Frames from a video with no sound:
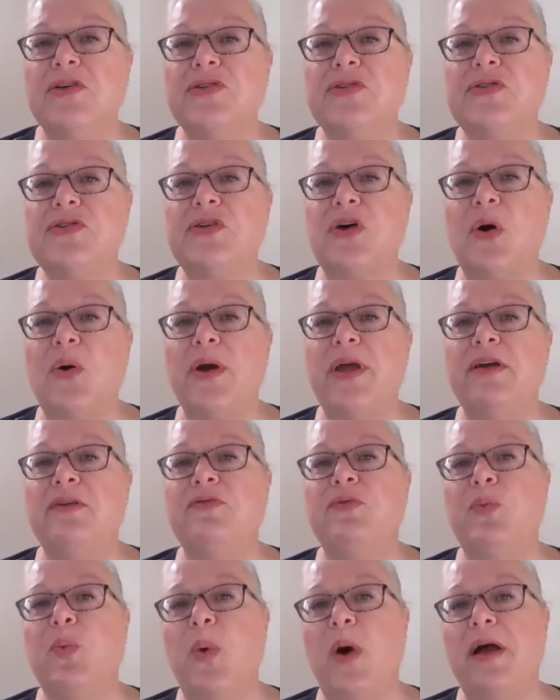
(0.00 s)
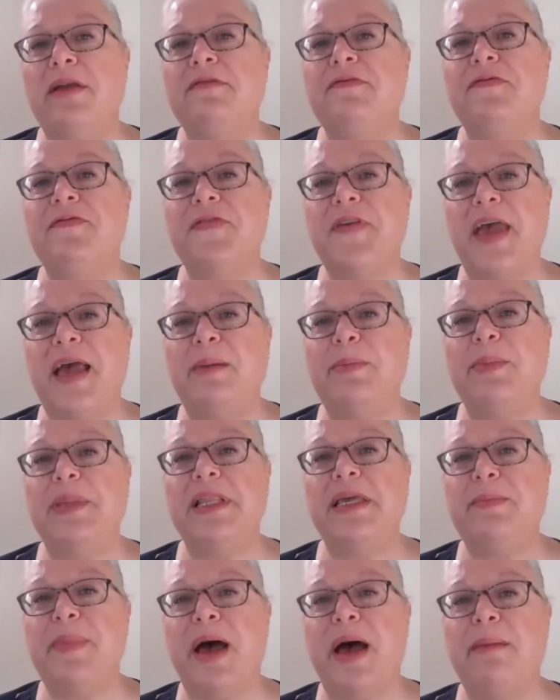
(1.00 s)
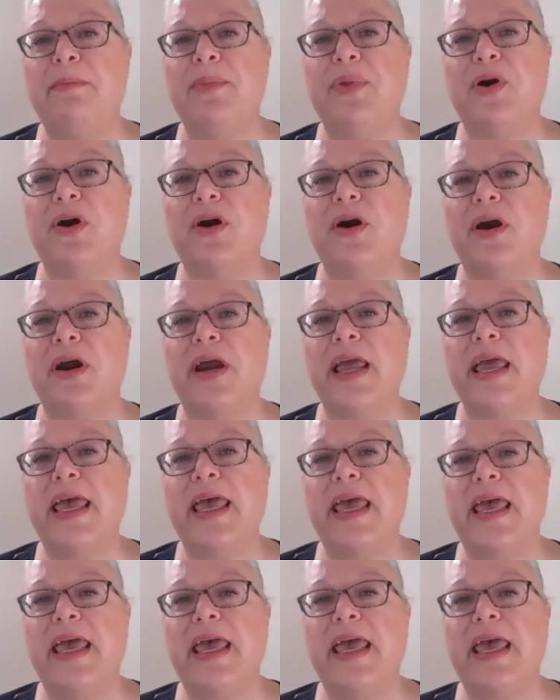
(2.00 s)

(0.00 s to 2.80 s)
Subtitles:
So if one family member